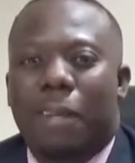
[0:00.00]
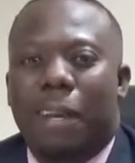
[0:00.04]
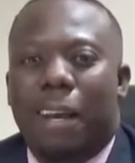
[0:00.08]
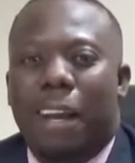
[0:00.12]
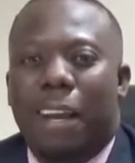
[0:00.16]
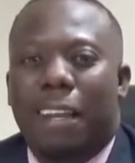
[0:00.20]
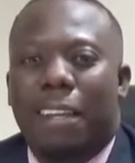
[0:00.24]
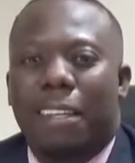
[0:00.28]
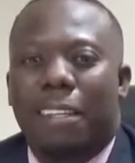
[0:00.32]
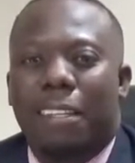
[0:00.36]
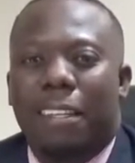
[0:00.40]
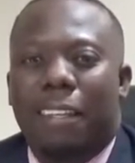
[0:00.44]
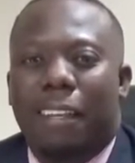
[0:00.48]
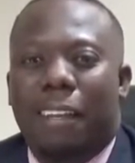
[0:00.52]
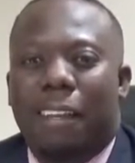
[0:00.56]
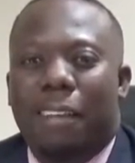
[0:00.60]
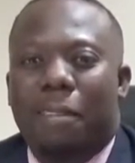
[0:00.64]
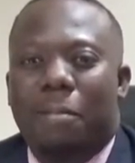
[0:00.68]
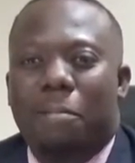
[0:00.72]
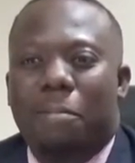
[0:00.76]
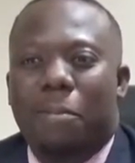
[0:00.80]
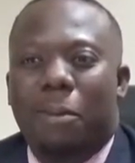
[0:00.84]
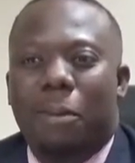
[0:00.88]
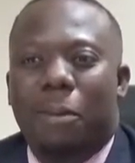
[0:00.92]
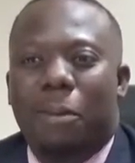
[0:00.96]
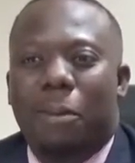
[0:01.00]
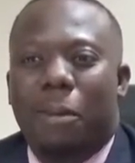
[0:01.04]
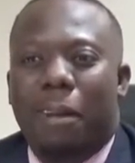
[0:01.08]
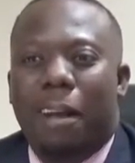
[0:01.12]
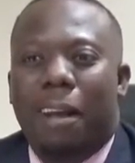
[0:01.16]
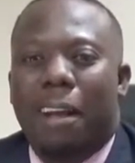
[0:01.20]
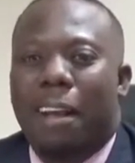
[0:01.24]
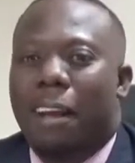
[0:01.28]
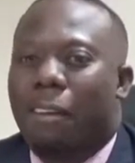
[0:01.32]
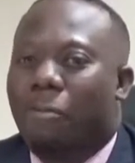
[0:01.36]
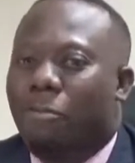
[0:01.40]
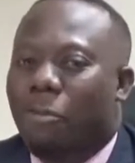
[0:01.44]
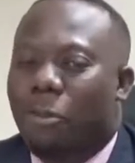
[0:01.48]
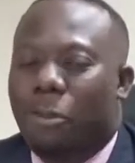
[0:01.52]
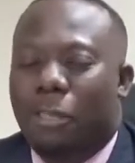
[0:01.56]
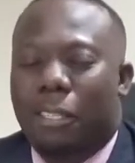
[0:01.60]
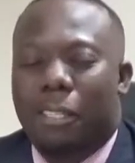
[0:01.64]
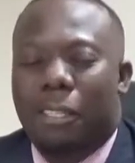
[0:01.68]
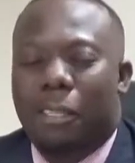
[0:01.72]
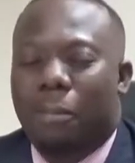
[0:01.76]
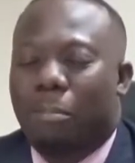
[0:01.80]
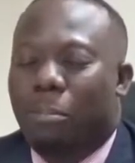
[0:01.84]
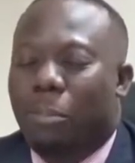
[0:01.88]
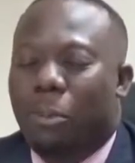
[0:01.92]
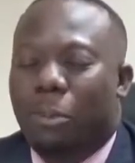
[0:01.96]
I have
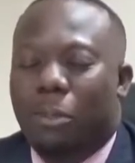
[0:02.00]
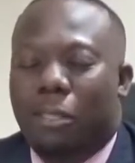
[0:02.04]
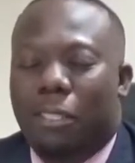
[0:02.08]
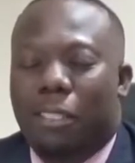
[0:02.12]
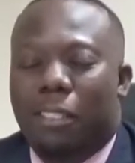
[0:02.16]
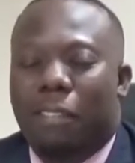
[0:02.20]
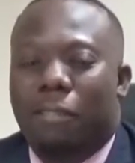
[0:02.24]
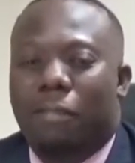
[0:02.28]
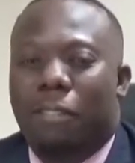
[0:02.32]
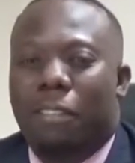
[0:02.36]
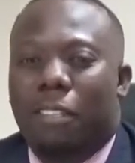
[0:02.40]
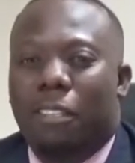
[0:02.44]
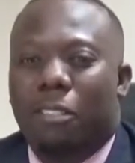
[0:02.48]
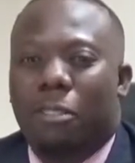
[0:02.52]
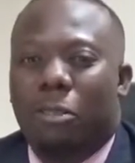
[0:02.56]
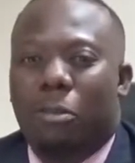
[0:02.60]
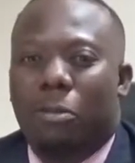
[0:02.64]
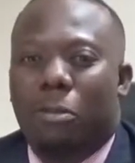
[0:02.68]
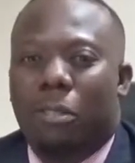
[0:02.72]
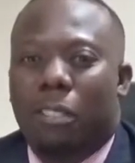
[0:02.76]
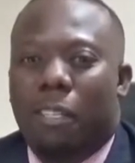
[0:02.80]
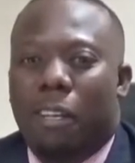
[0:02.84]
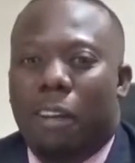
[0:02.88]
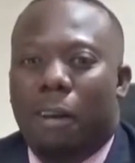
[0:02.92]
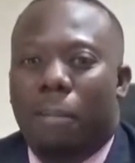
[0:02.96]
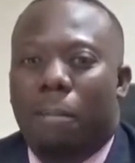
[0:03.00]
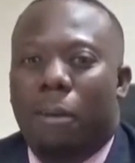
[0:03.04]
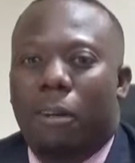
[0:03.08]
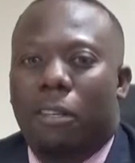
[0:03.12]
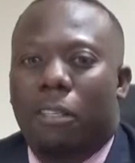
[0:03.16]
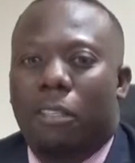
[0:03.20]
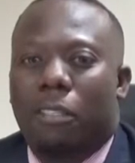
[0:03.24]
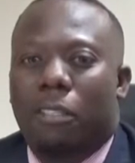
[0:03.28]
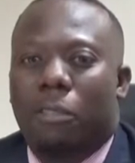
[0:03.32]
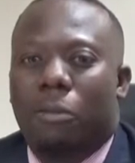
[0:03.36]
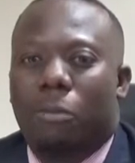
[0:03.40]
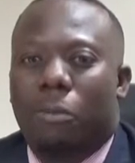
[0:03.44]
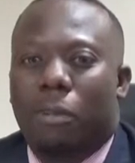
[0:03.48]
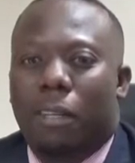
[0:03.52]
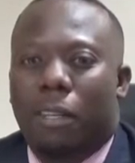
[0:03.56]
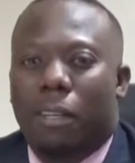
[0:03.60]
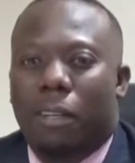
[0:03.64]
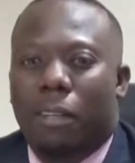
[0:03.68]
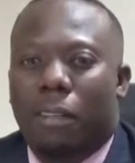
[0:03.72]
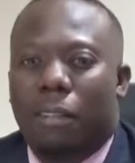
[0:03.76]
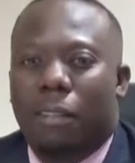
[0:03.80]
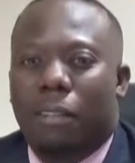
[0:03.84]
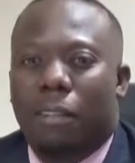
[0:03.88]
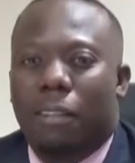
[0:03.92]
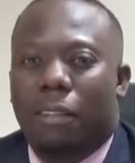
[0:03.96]
only positive things to say about his work
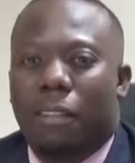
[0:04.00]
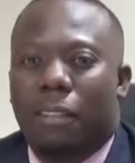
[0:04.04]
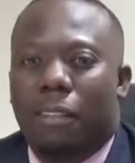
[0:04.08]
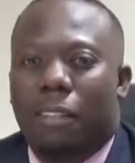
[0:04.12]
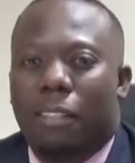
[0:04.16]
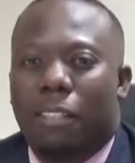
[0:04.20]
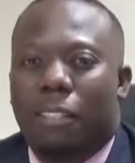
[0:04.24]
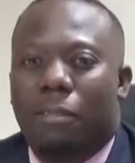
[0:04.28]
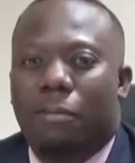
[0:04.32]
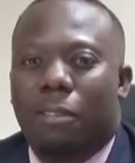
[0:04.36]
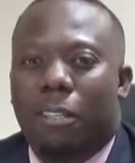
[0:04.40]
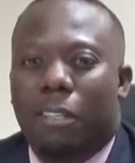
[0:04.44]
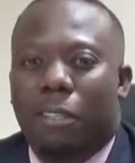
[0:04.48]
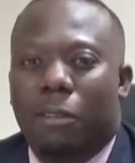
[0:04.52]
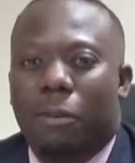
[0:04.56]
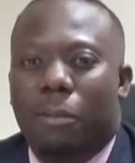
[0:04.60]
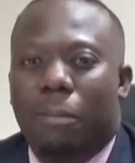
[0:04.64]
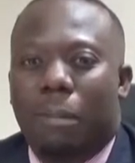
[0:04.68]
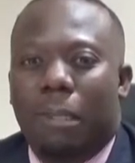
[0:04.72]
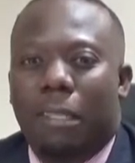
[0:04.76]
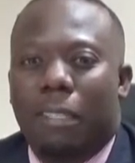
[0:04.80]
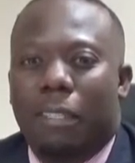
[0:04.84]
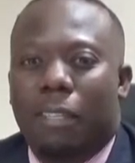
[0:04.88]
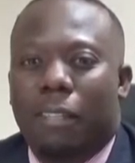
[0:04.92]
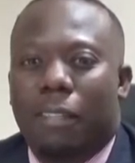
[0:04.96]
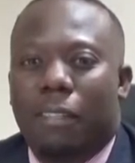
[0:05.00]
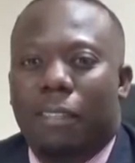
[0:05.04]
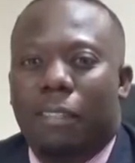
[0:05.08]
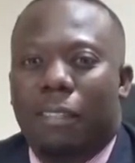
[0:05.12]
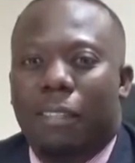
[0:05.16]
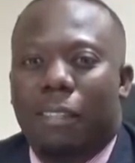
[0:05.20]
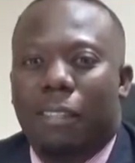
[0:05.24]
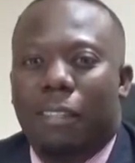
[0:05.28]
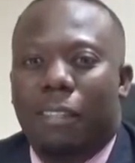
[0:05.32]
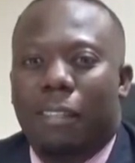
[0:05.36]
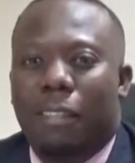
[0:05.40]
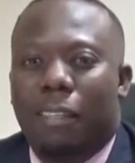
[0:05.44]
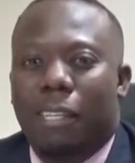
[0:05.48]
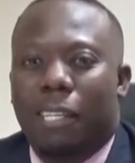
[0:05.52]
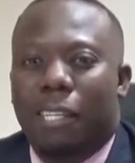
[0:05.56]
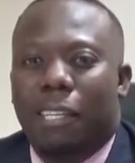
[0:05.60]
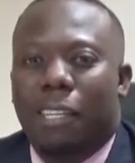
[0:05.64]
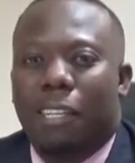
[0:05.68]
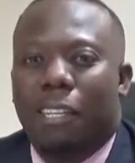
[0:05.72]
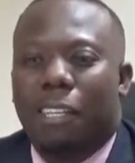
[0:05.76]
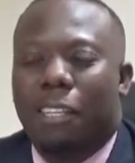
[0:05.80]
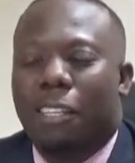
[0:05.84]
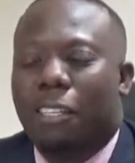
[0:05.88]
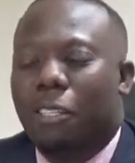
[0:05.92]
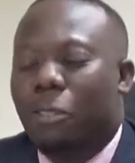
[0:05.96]
ethic. He's very committed.
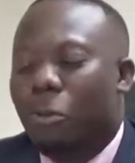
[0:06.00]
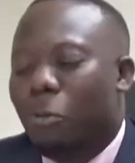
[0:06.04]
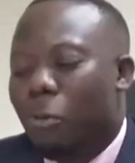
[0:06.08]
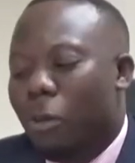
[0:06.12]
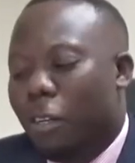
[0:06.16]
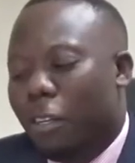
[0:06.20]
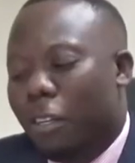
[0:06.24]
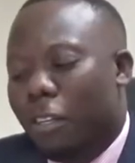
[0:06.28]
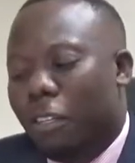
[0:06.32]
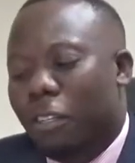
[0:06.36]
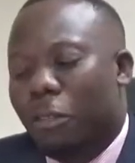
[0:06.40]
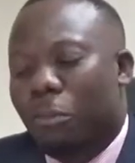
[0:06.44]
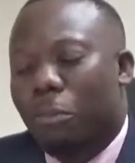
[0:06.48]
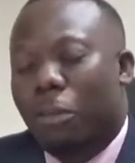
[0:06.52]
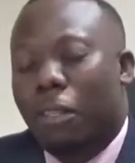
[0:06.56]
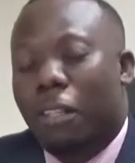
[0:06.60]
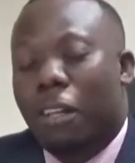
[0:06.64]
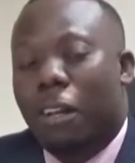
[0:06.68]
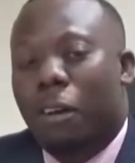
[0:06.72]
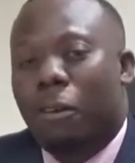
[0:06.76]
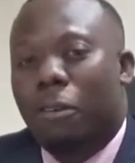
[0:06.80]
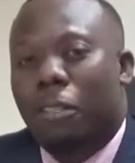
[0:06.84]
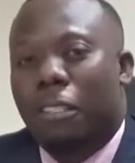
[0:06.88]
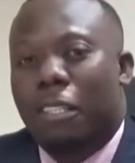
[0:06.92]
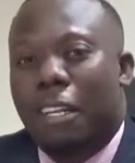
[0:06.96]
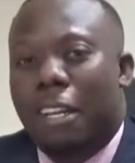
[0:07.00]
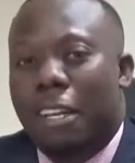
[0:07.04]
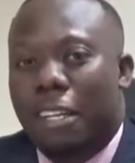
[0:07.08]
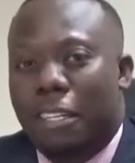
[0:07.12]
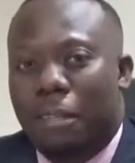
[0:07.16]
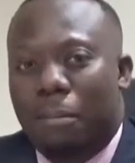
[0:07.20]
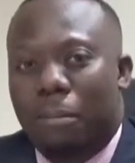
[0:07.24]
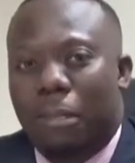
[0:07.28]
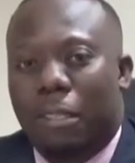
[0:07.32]
His work is without any